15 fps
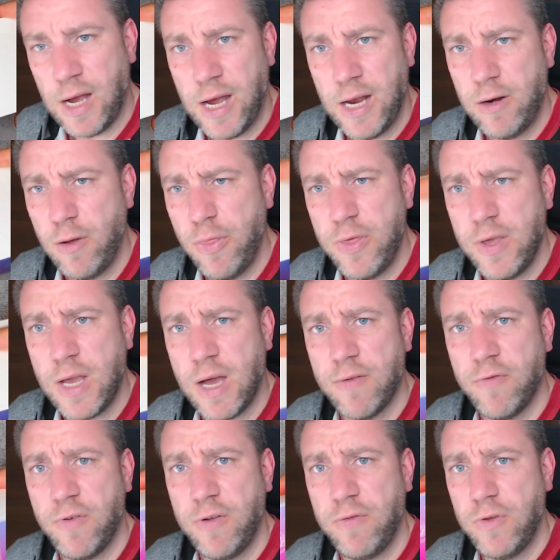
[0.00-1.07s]
I don't think
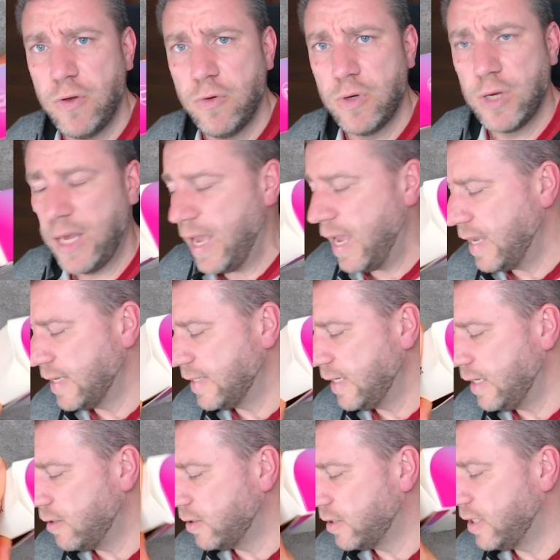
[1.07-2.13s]
I've reviewed a
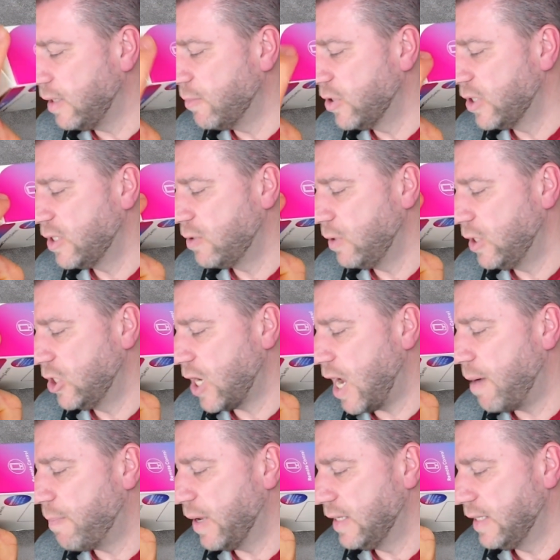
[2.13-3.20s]
single dimmer switch
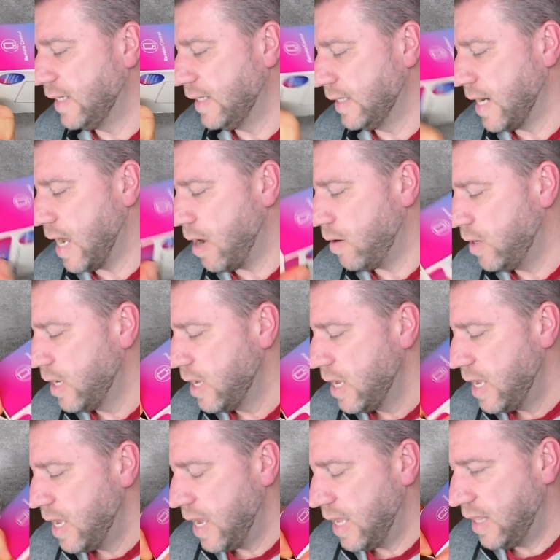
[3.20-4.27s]
up until now,
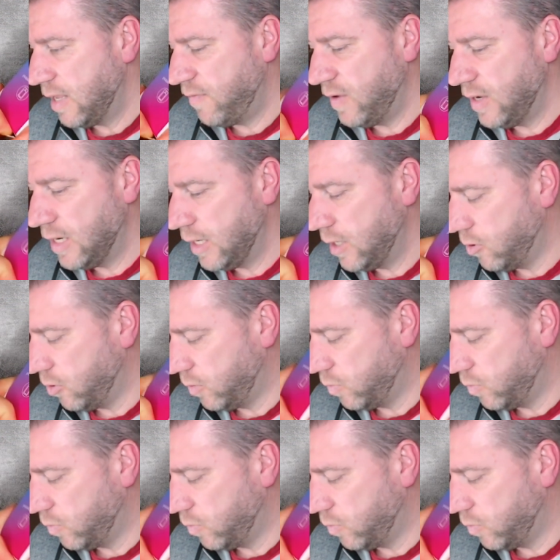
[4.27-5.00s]
and definitely not